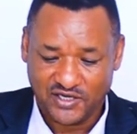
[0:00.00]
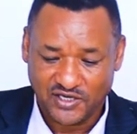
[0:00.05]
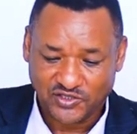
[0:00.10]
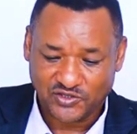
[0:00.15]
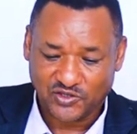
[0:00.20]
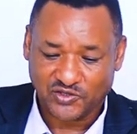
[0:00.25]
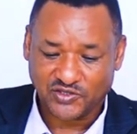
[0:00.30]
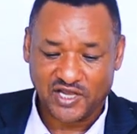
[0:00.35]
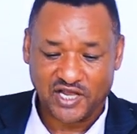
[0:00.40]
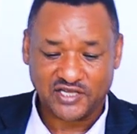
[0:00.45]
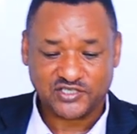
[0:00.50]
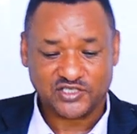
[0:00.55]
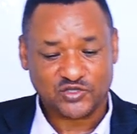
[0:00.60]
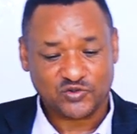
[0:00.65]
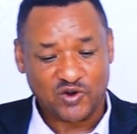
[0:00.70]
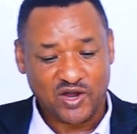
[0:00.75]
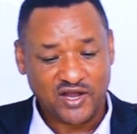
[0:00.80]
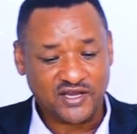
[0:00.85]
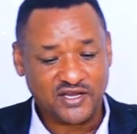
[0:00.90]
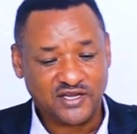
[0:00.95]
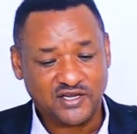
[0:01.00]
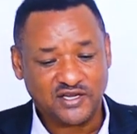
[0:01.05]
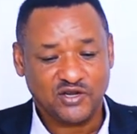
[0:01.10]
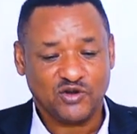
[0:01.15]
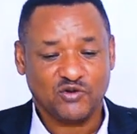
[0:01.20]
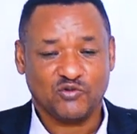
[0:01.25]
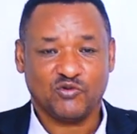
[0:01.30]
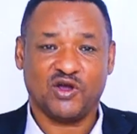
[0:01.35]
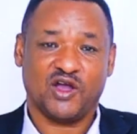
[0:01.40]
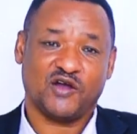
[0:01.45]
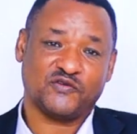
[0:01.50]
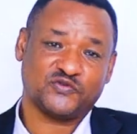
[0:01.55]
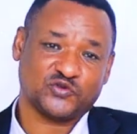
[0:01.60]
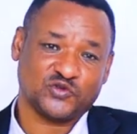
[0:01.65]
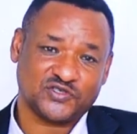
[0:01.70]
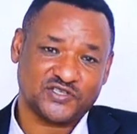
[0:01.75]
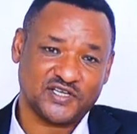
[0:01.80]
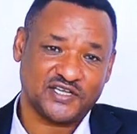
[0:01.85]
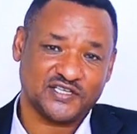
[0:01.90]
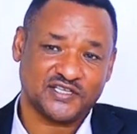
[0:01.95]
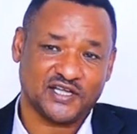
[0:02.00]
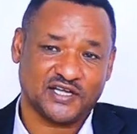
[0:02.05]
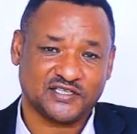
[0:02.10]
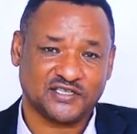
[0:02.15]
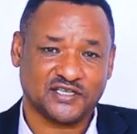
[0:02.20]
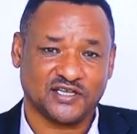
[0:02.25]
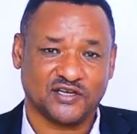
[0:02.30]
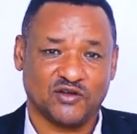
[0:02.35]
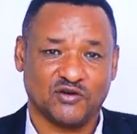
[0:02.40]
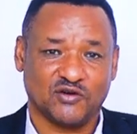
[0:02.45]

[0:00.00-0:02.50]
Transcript: So that's why we have to see that,